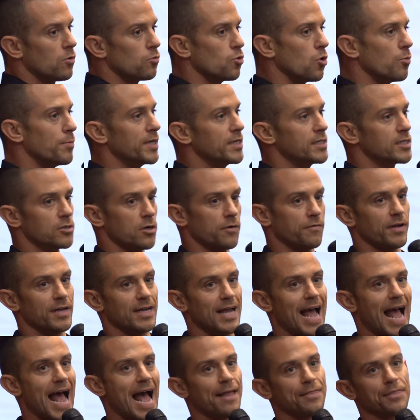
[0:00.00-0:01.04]
will be surfing
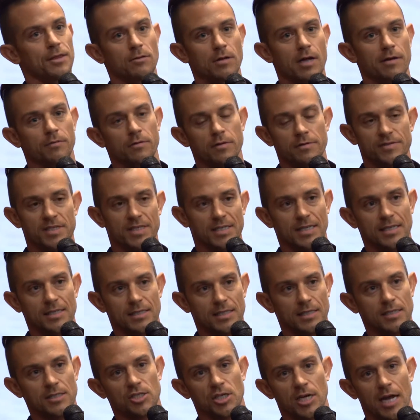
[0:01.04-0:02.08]
at the level of
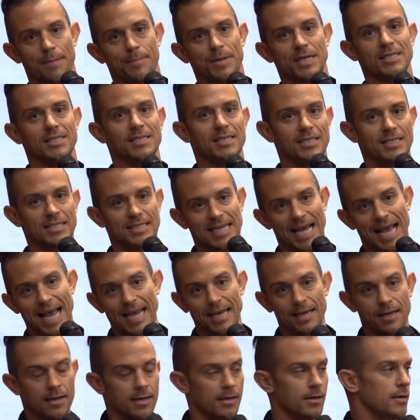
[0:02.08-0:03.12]
CT champions
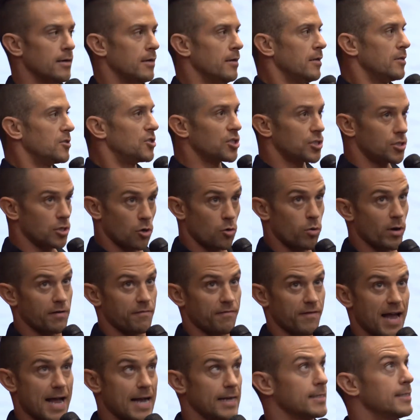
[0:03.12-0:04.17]
today. Just a quick
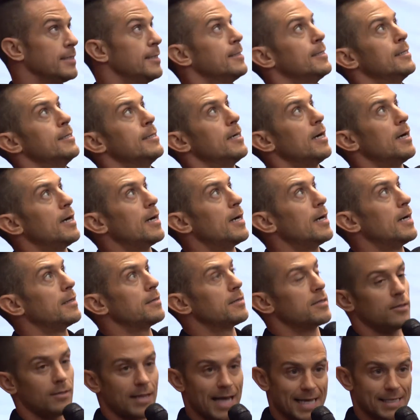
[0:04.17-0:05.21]
fact,
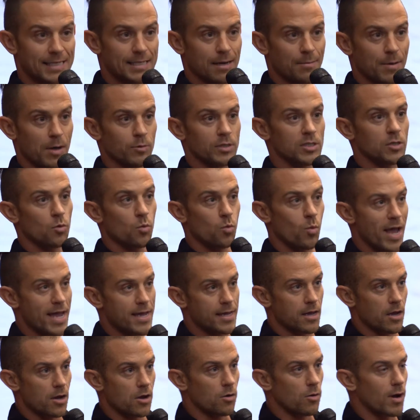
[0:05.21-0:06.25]
the last time I went to
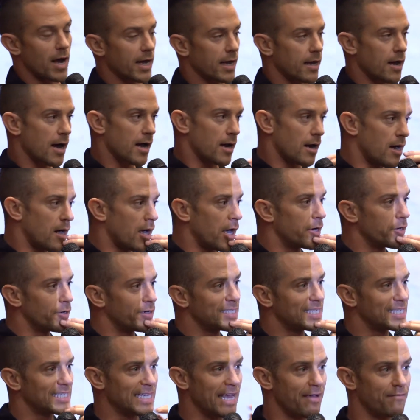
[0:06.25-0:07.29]
Waco, I caught
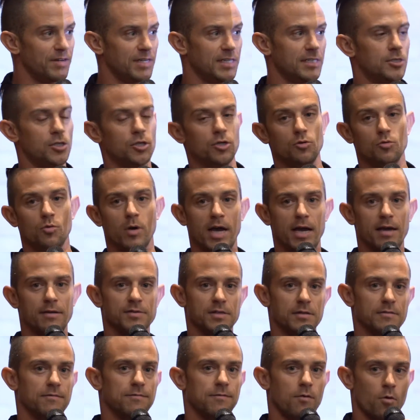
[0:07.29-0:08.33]
172 waves
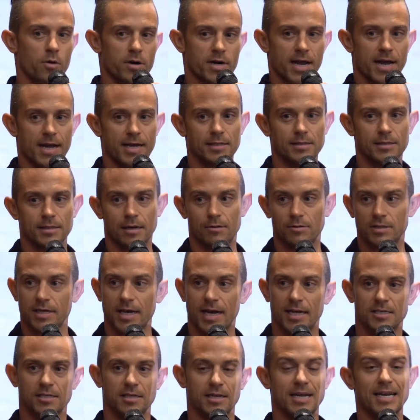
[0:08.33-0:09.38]
in 4 days. I was
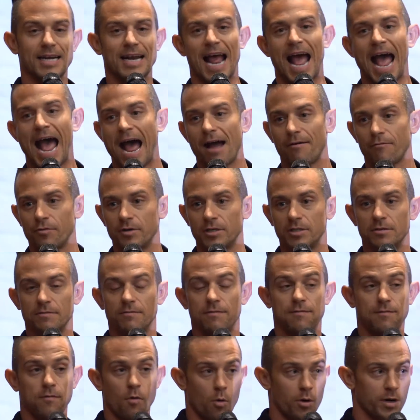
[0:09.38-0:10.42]
catching an average of
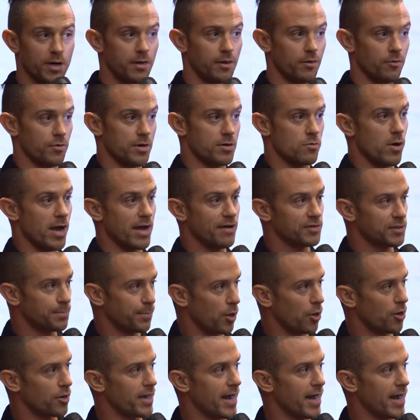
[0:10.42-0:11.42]
43 waves per